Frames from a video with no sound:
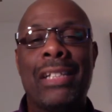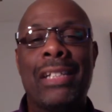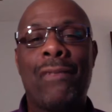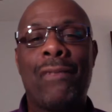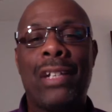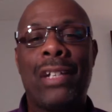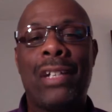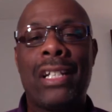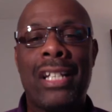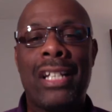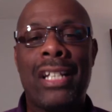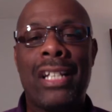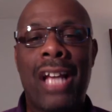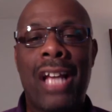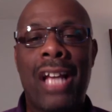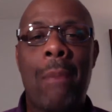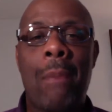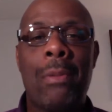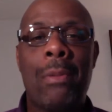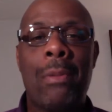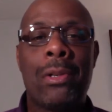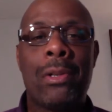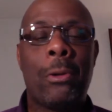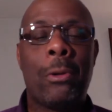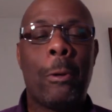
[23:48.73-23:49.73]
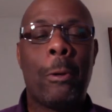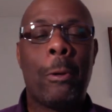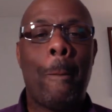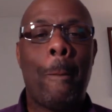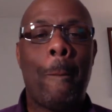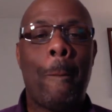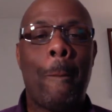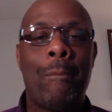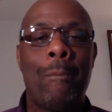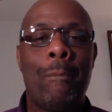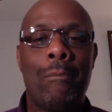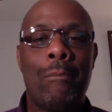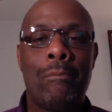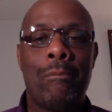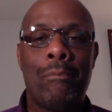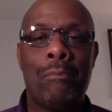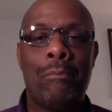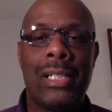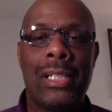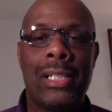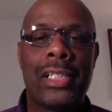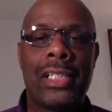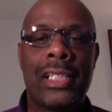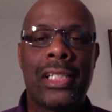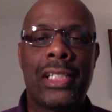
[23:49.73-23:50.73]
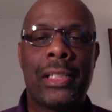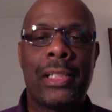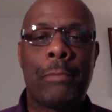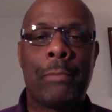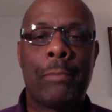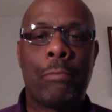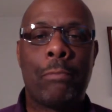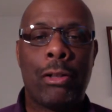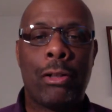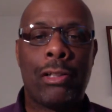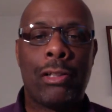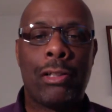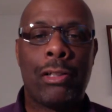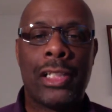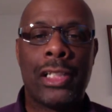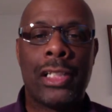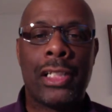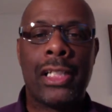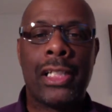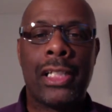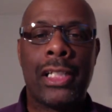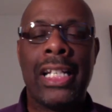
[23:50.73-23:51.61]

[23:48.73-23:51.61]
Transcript: phenomenal business person.